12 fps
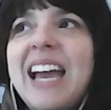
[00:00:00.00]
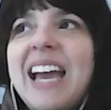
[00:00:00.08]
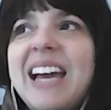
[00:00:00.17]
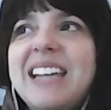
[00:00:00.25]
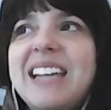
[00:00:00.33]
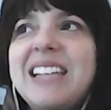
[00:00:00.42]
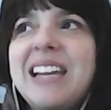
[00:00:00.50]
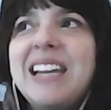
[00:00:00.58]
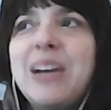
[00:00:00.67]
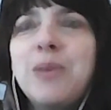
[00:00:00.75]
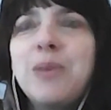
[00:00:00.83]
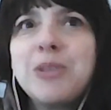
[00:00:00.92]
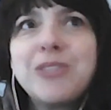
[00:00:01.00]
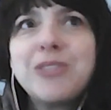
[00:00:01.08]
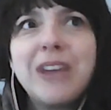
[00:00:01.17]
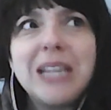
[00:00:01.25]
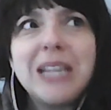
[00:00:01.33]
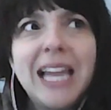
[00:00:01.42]
And it
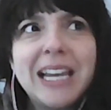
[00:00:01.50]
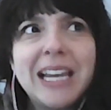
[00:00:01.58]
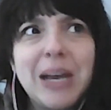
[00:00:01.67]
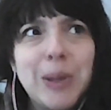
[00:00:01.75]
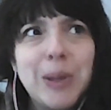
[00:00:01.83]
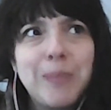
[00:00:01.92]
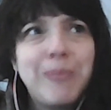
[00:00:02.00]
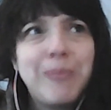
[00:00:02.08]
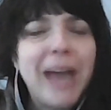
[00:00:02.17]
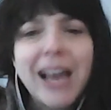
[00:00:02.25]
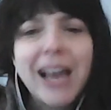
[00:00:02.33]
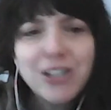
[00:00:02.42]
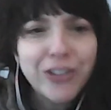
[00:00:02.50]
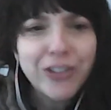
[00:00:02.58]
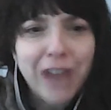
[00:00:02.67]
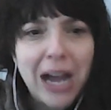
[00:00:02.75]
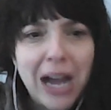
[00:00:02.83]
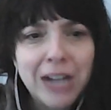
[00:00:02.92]
almost felt like a badge
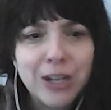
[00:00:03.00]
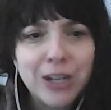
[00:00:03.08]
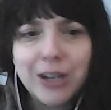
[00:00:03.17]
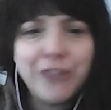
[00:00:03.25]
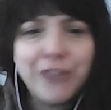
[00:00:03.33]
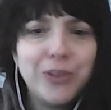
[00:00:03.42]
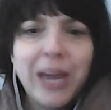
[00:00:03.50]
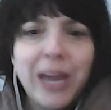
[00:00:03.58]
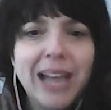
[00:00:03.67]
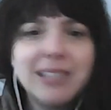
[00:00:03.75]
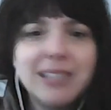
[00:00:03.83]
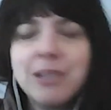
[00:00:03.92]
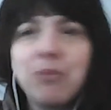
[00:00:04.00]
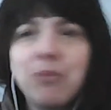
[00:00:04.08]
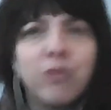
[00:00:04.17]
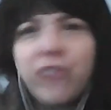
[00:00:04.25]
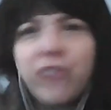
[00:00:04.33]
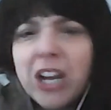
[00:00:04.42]
of honor if you had
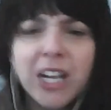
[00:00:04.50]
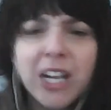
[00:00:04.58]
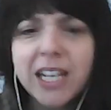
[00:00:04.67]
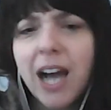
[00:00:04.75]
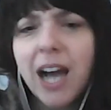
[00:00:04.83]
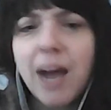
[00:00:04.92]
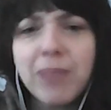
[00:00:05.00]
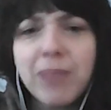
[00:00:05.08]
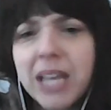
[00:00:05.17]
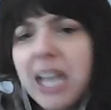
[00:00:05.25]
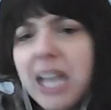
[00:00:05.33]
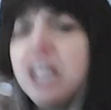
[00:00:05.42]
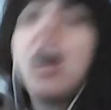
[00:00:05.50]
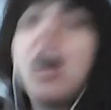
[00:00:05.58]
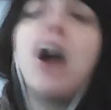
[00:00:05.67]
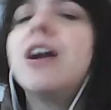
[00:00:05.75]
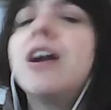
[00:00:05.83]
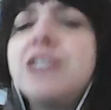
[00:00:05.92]
some very complicated,
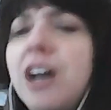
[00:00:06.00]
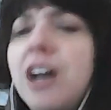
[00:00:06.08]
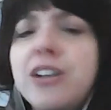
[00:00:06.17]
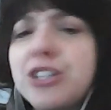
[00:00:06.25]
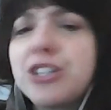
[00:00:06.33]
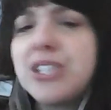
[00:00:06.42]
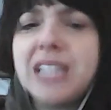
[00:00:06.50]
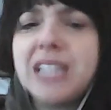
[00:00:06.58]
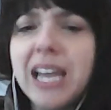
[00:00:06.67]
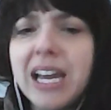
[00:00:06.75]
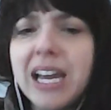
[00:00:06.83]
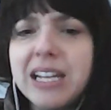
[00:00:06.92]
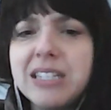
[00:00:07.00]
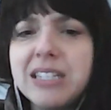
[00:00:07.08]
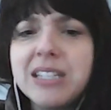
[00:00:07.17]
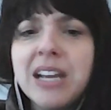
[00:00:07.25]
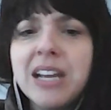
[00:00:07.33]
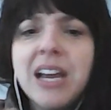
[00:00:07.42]
hard to
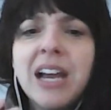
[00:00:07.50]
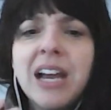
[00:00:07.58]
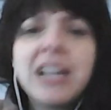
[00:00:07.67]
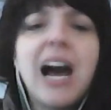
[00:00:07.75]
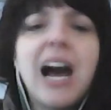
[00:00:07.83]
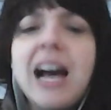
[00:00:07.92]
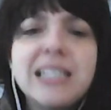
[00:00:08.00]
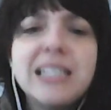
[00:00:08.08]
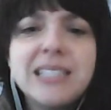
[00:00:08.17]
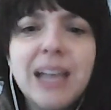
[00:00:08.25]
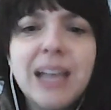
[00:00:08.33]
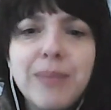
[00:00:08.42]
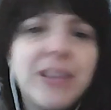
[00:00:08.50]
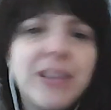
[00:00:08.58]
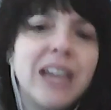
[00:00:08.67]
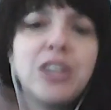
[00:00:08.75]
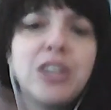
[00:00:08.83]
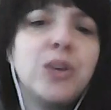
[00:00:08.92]
understand concept
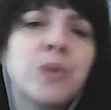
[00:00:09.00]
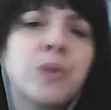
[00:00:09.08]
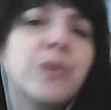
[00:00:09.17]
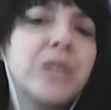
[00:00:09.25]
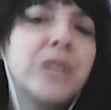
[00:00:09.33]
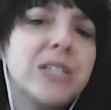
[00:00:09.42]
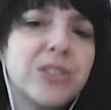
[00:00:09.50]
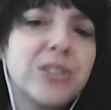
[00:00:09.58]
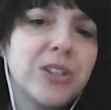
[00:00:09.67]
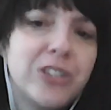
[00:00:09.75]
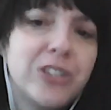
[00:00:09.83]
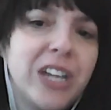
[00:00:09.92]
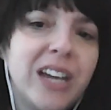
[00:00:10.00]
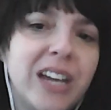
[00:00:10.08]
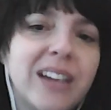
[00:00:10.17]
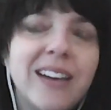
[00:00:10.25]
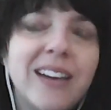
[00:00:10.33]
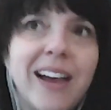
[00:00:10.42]
that you were
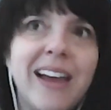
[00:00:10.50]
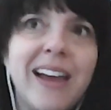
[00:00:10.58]
researching.